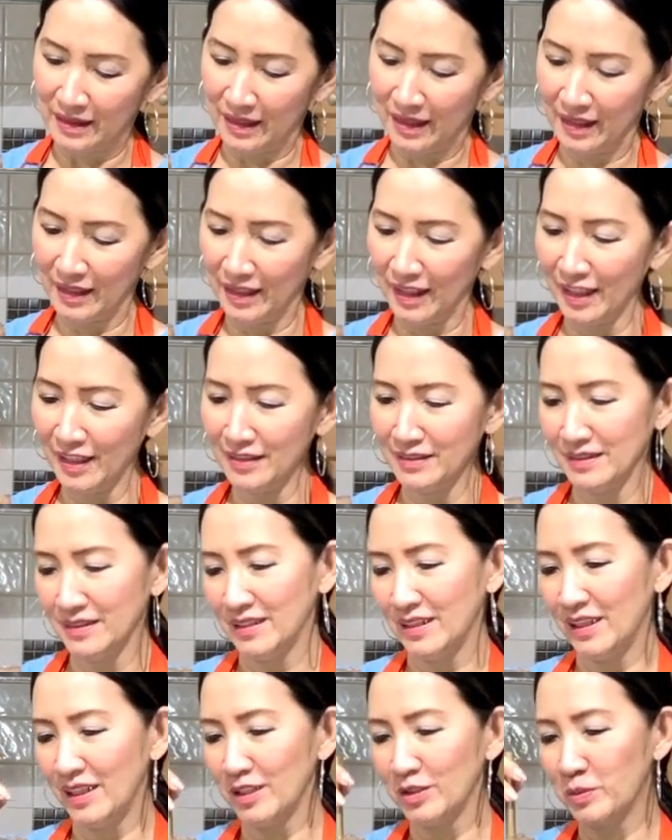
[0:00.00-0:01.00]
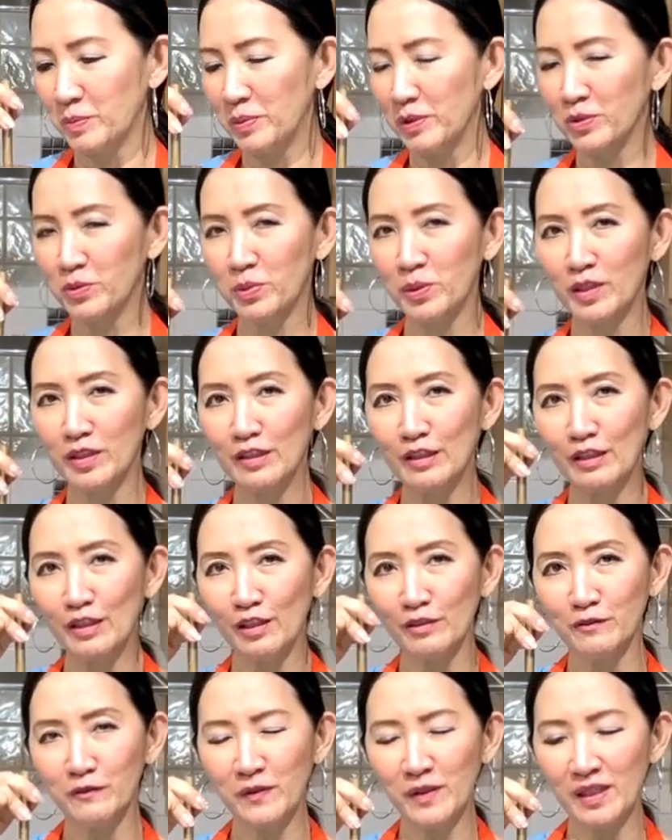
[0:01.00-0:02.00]
Again, it's between
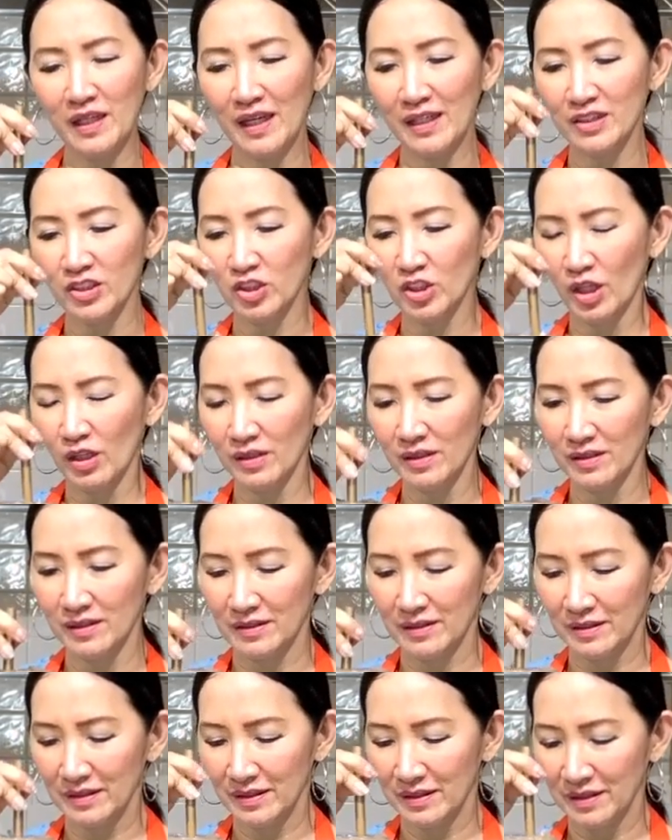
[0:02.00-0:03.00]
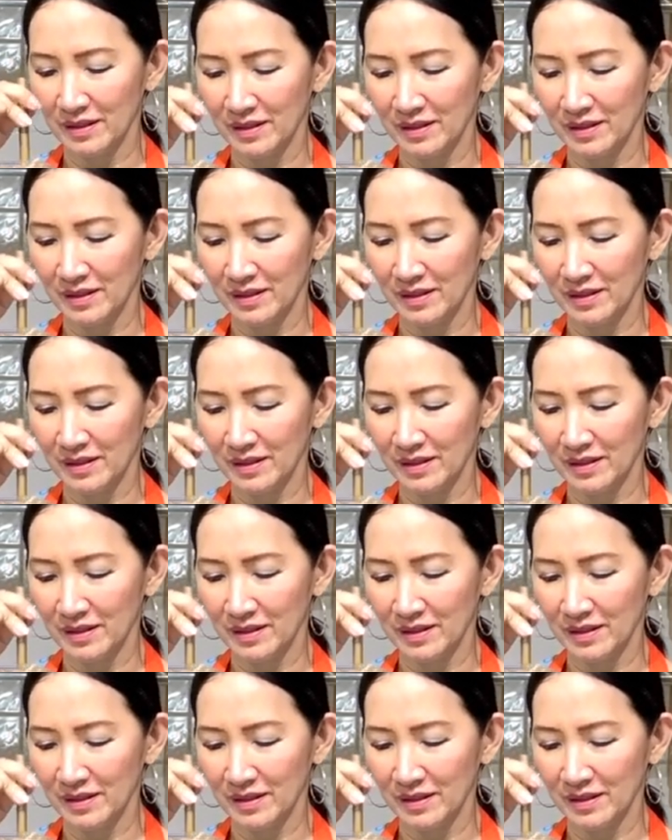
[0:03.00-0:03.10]
coffee and chocolate.